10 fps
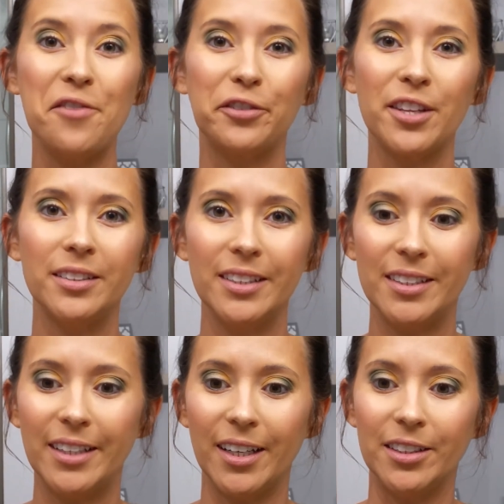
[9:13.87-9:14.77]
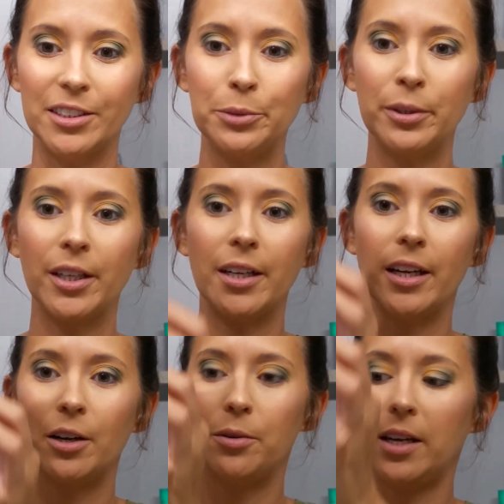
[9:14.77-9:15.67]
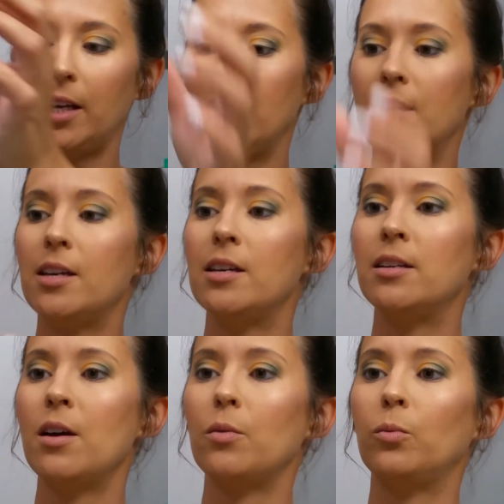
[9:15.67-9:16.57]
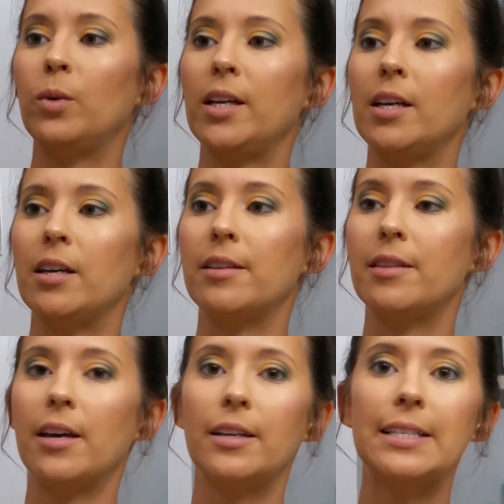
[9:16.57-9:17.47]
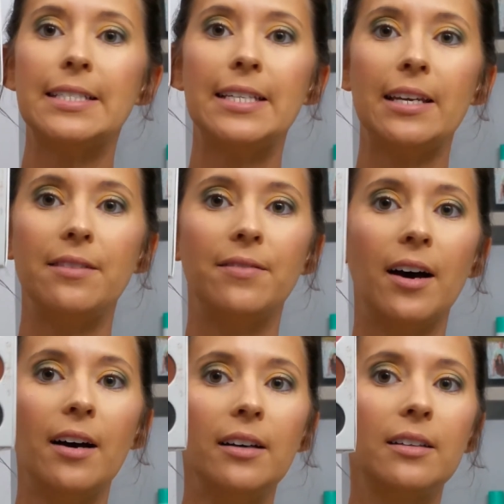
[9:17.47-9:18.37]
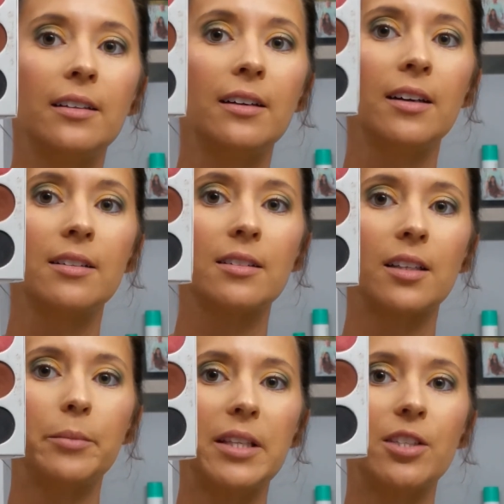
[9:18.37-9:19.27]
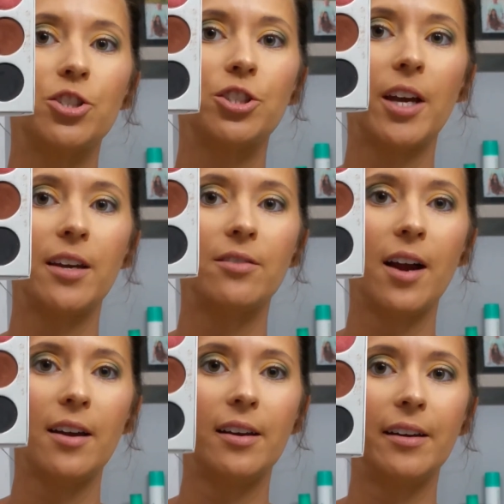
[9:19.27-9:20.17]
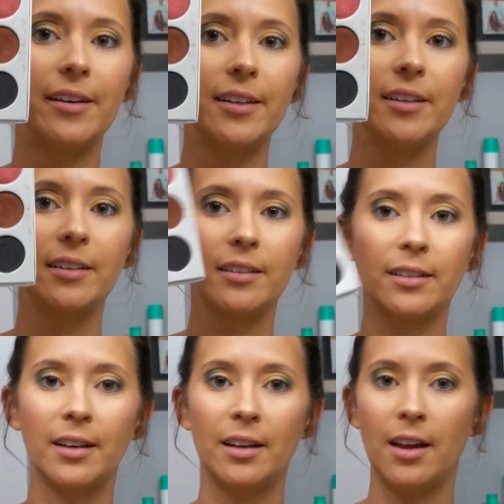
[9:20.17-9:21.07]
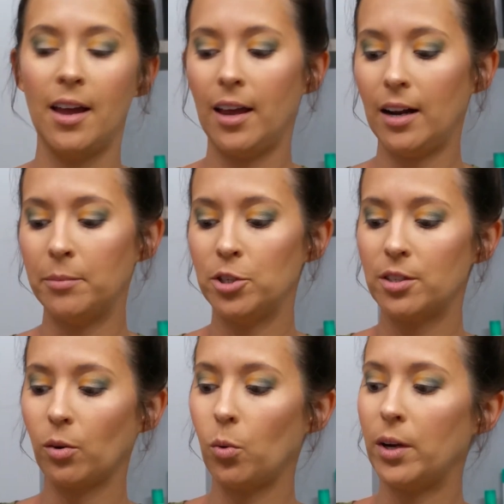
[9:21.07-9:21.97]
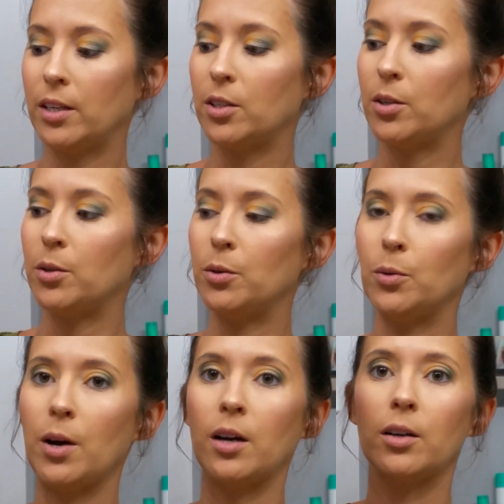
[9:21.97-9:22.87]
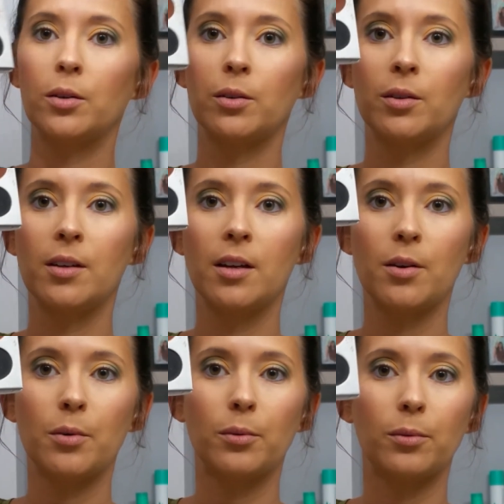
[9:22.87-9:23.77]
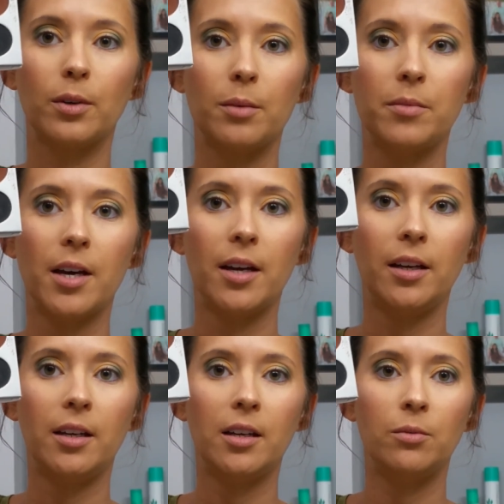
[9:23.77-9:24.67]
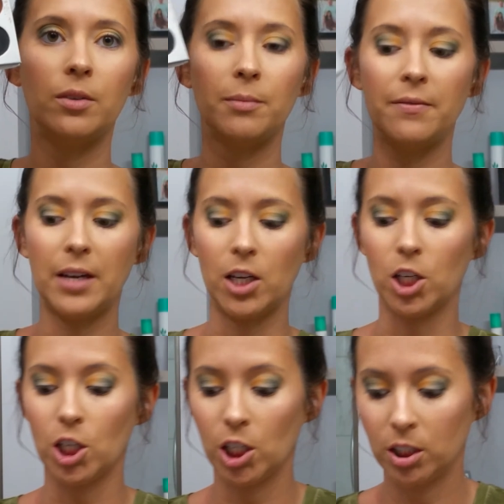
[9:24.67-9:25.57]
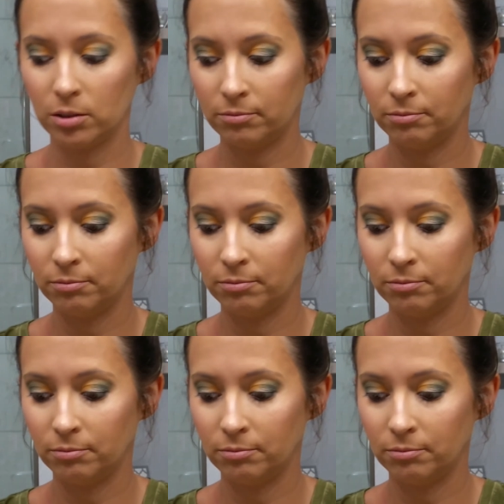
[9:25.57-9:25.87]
now for the lid color, we're gonna go in with Diva. It's gonna be this shade right here. And I'm just going to rub that in with my finger.